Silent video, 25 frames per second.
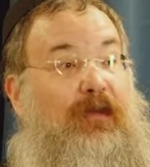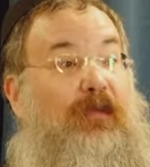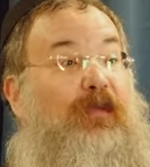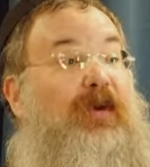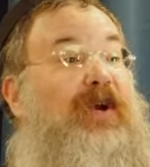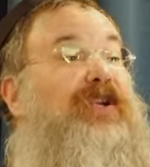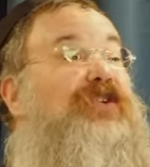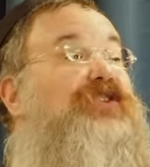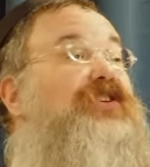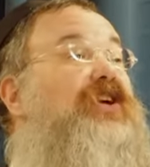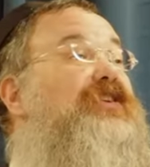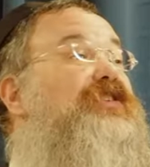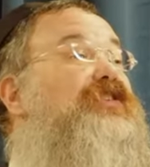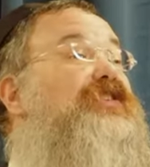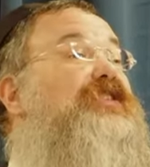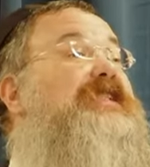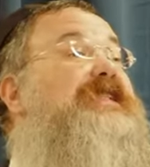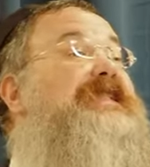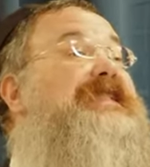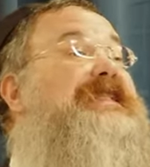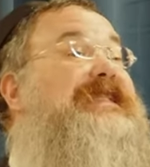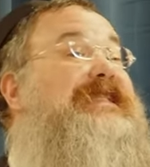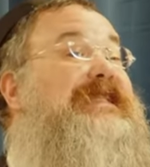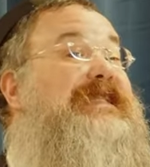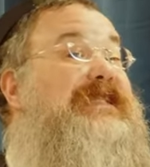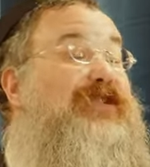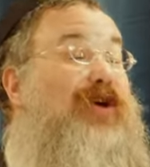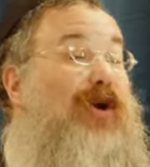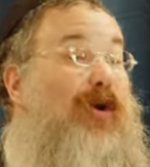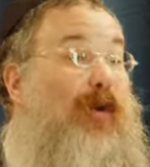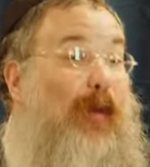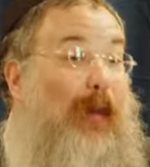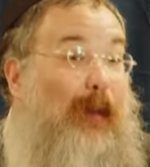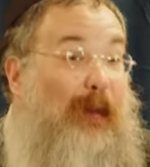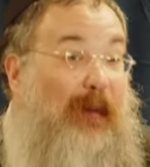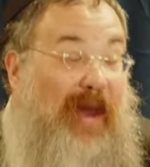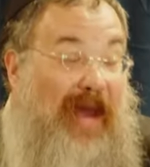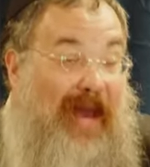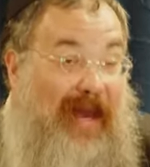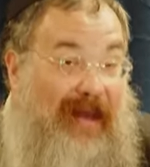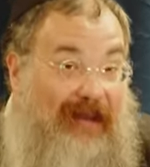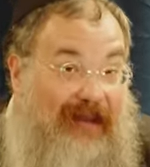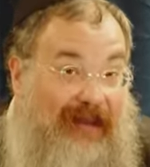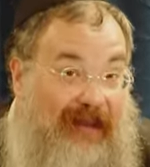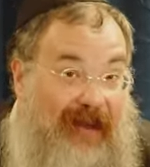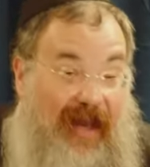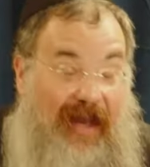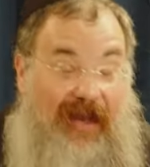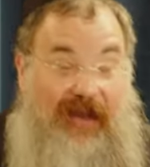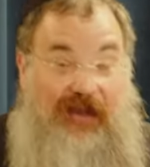We just don't pay
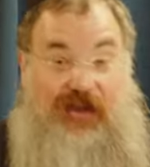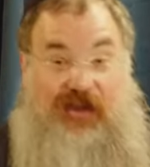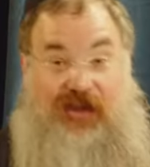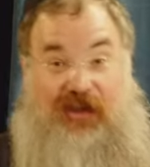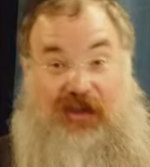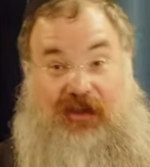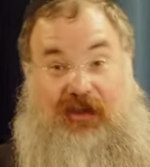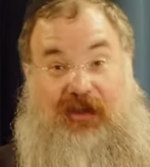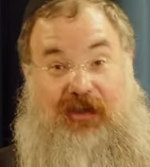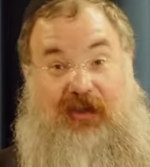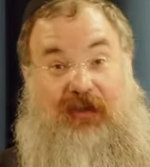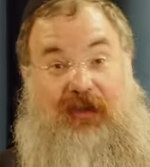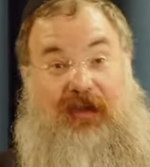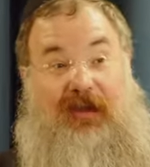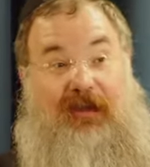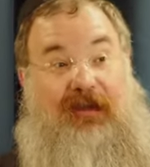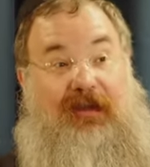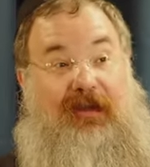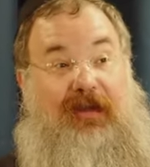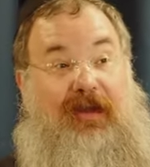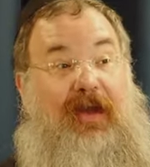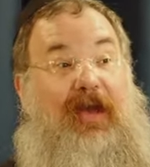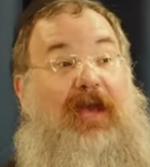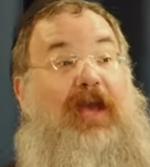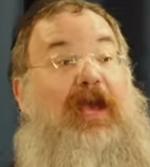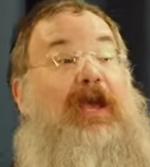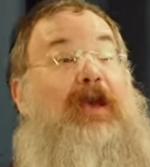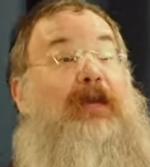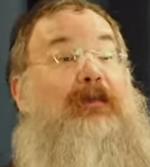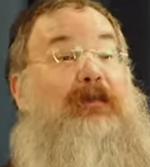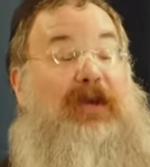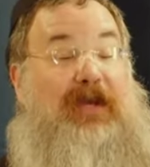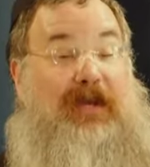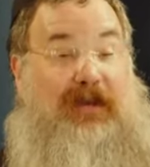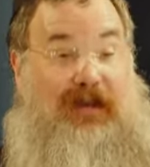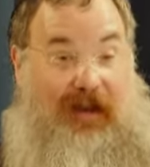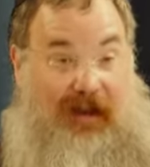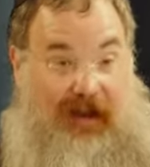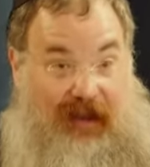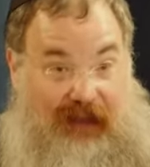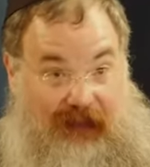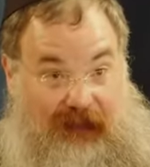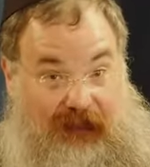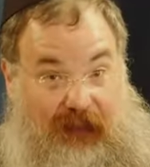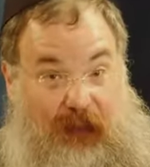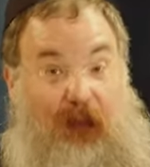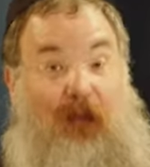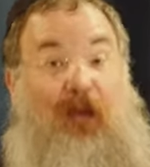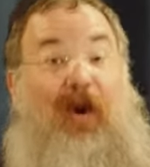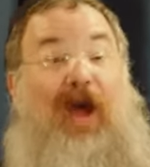attention to it
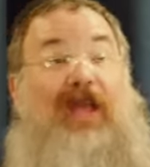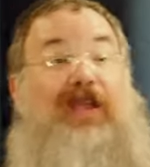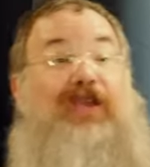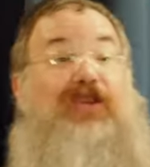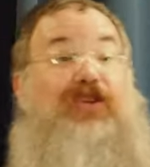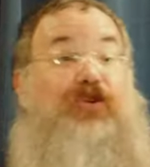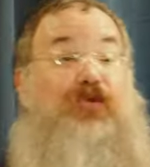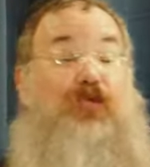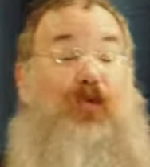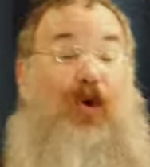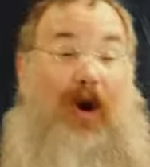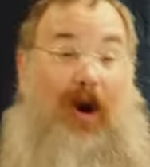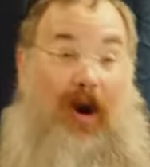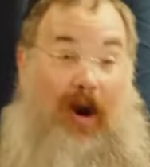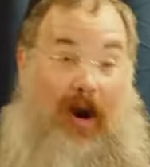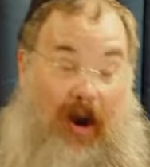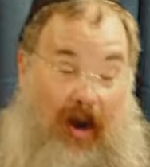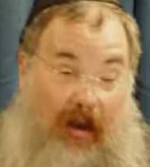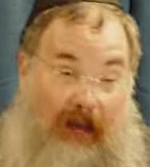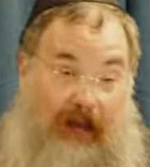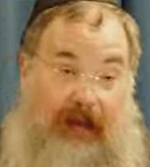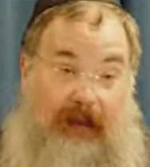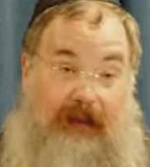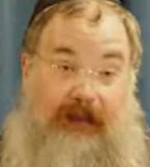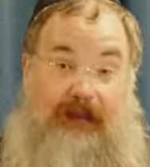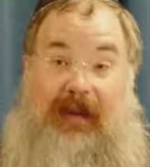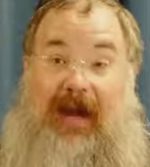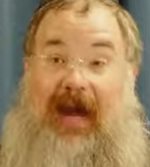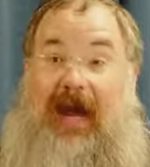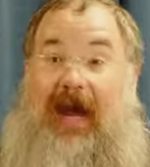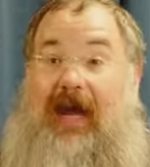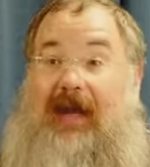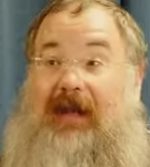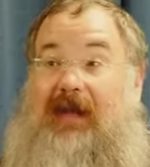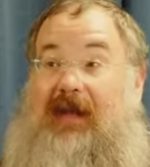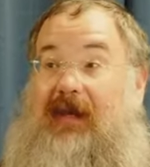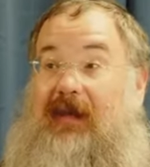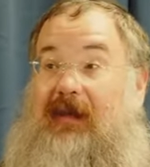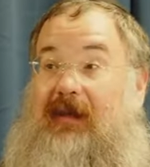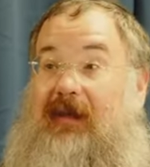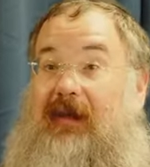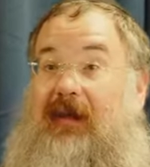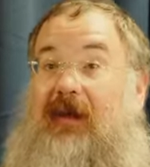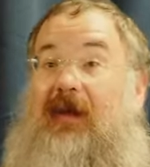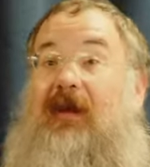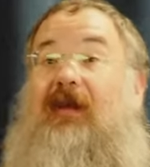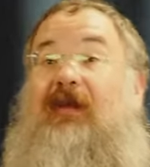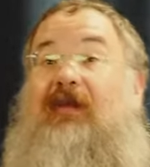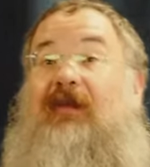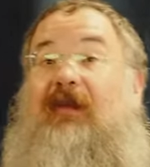because when you are embodied,
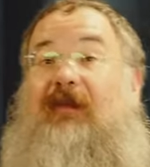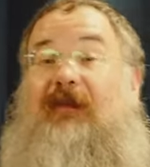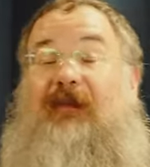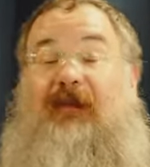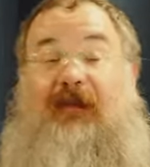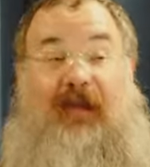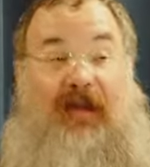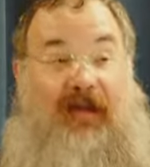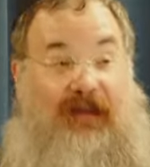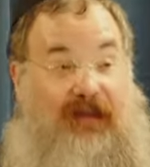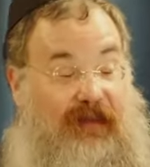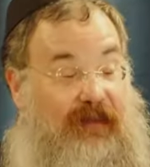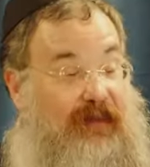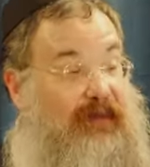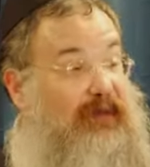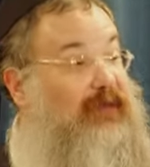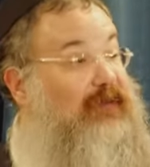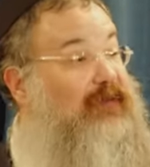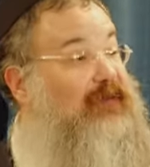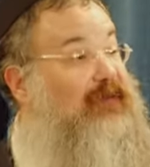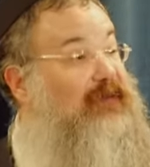the physical